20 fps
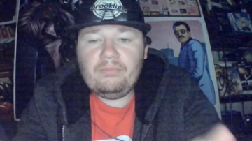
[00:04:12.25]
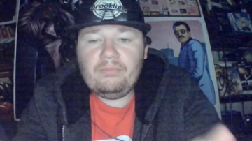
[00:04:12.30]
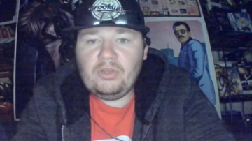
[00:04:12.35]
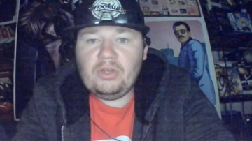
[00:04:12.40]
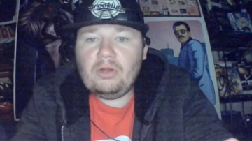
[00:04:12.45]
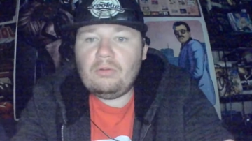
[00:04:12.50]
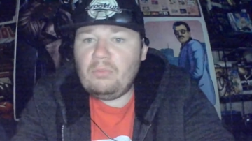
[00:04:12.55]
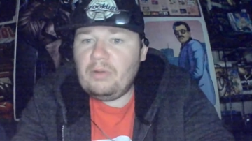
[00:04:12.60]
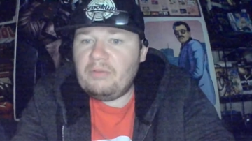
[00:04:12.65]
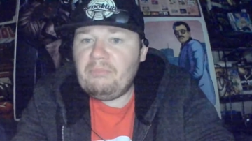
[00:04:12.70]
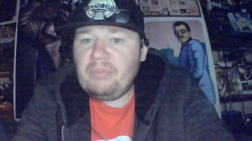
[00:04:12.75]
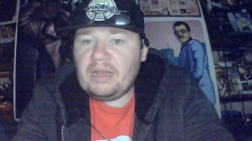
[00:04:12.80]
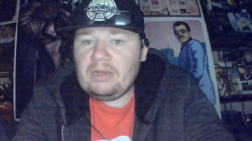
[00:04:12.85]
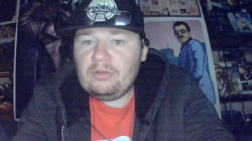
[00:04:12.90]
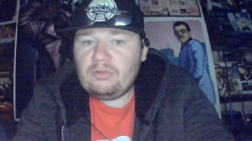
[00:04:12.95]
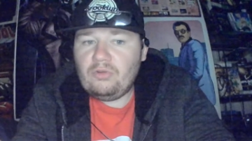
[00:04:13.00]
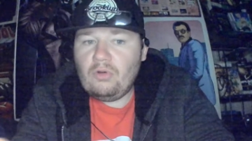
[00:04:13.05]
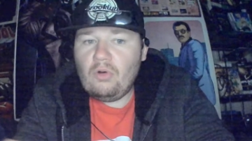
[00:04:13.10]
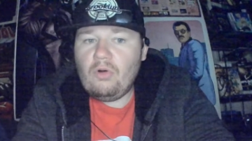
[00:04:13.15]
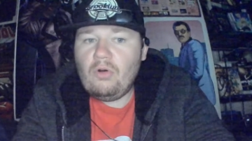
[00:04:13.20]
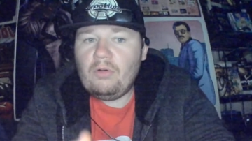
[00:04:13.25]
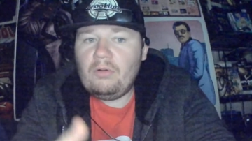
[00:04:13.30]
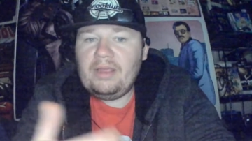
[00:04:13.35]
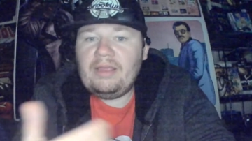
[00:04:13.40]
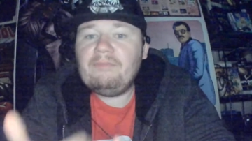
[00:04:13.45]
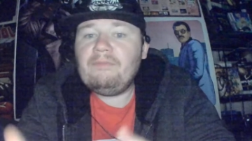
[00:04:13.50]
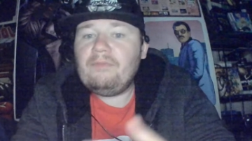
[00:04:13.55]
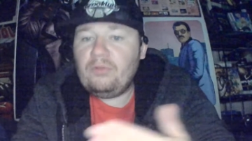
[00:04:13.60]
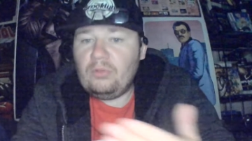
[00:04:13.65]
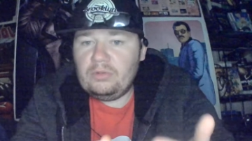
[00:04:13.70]
with Bellator
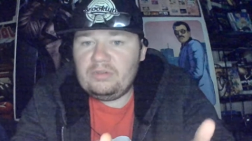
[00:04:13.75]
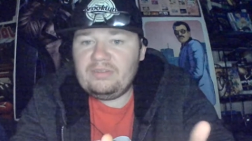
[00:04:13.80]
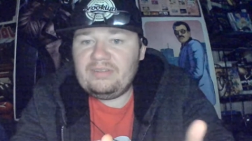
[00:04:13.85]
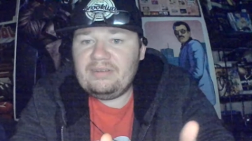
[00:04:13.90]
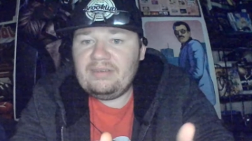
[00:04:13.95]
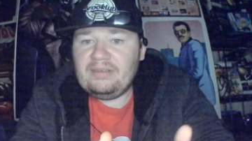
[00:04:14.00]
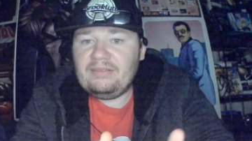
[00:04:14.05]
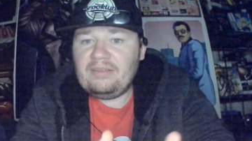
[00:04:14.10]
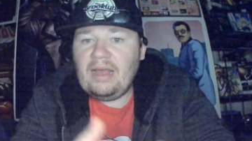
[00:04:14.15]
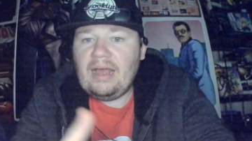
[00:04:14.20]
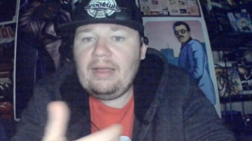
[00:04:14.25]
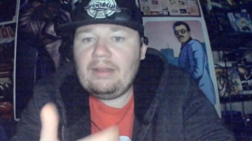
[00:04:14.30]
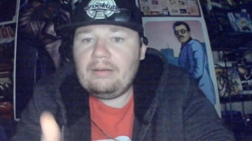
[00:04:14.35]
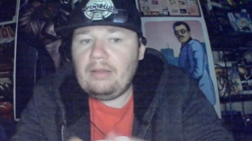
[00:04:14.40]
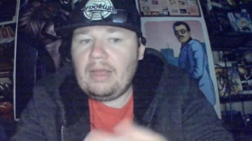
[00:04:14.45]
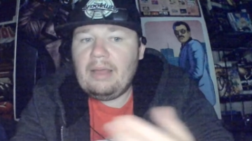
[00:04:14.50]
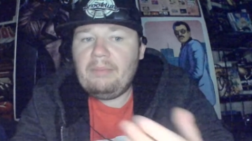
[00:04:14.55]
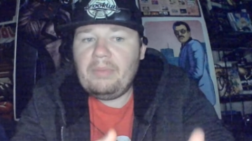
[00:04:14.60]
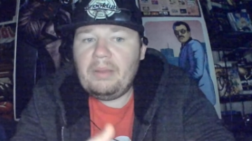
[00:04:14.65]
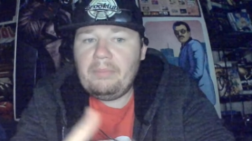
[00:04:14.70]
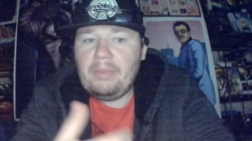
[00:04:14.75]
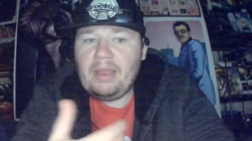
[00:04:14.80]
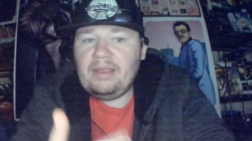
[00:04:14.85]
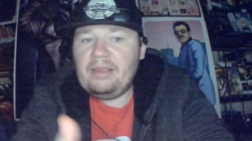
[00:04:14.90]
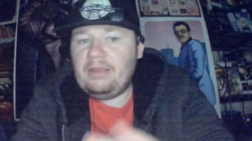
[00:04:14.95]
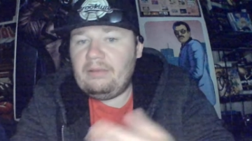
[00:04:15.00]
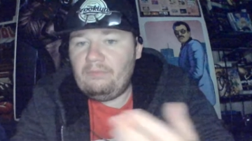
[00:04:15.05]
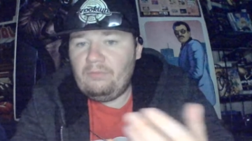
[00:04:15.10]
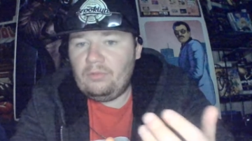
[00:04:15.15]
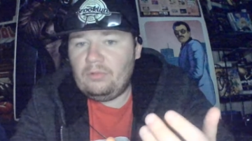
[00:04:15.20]
influences and
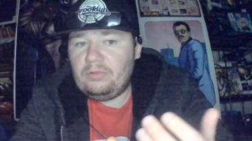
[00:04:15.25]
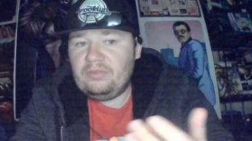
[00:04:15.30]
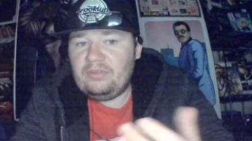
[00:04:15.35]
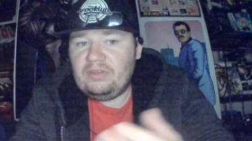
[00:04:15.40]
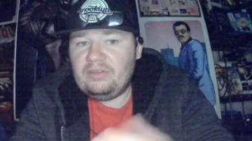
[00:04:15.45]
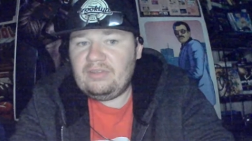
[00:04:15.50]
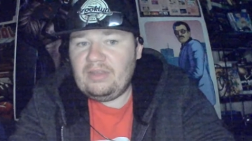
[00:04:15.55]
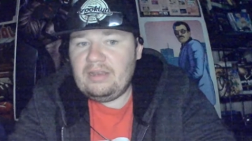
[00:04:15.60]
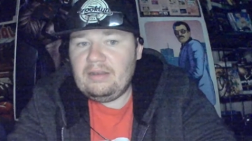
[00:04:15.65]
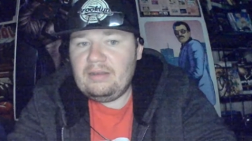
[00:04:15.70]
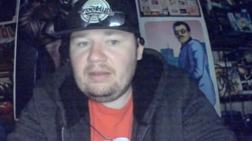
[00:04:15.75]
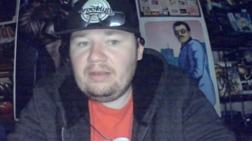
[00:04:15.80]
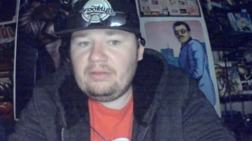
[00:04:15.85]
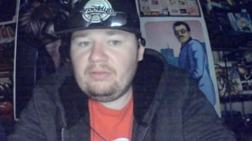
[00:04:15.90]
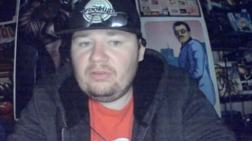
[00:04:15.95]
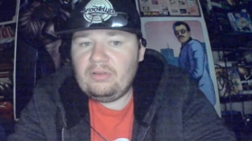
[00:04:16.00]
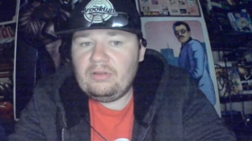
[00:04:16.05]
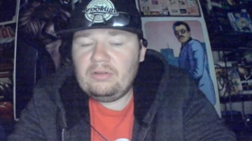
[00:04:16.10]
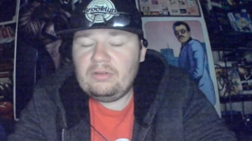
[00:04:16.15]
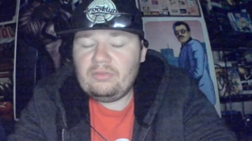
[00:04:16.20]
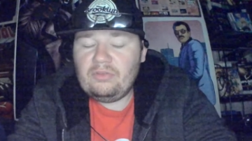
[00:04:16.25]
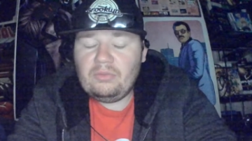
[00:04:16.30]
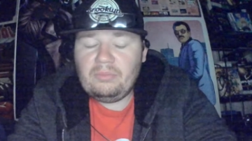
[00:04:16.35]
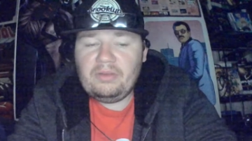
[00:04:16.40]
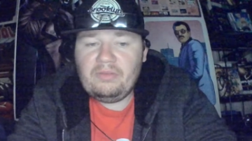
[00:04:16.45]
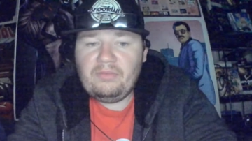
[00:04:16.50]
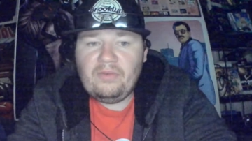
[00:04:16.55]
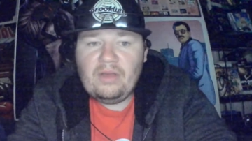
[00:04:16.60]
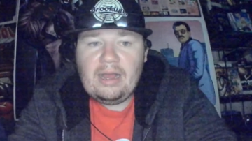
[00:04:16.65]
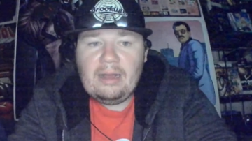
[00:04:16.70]
MMA influences in this, to
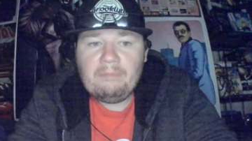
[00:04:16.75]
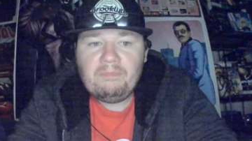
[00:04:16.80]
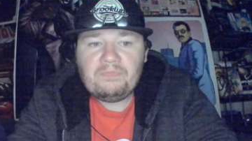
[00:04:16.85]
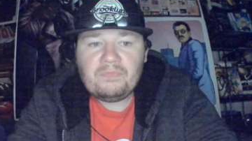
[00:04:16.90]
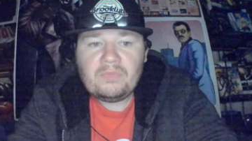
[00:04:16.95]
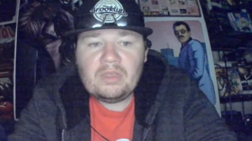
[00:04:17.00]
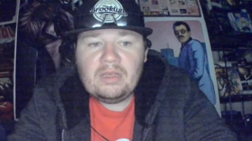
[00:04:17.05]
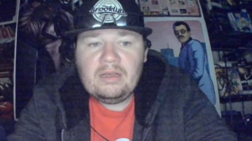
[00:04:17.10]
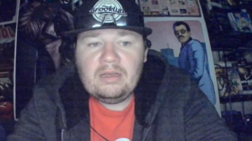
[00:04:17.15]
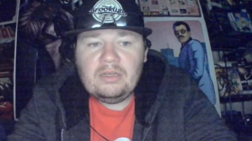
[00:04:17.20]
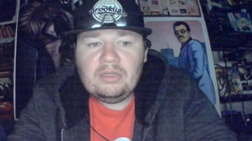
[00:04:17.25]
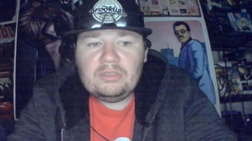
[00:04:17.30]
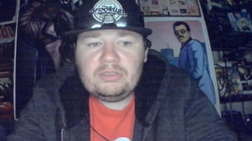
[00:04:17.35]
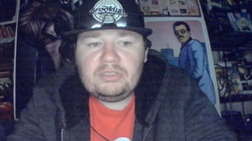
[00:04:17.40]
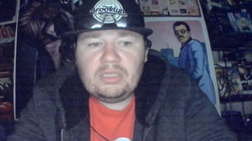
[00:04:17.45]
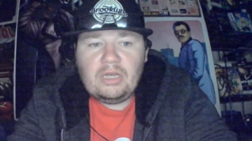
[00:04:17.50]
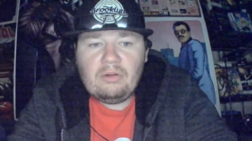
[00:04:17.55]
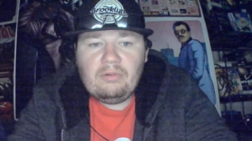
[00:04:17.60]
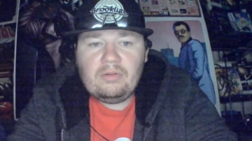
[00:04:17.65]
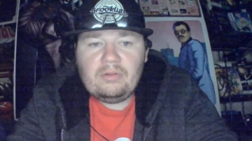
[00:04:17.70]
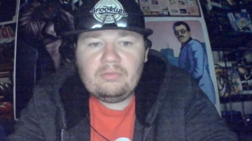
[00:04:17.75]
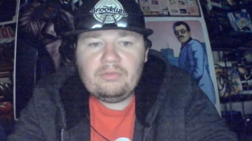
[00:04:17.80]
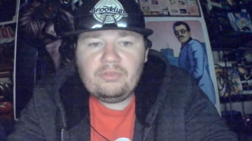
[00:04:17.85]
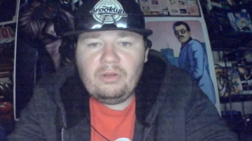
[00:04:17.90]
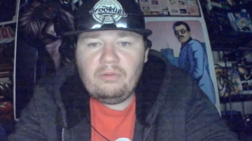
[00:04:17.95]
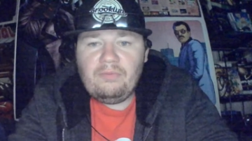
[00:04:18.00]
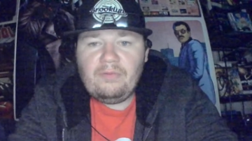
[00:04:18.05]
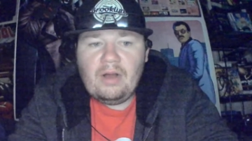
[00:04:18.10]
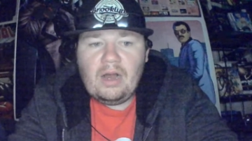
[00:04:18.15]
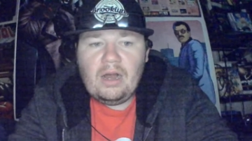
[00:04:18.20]
be fair. So
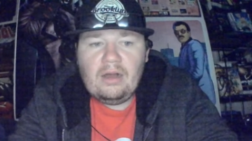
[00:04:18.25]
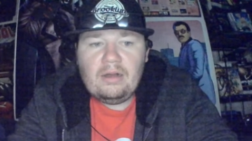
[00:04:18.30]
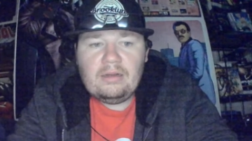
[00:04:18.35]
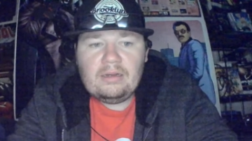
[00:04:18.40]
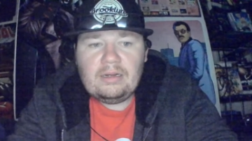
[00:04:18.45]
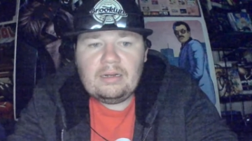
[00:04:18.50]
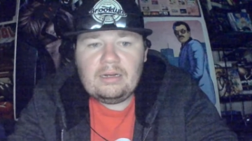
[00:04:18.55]
far,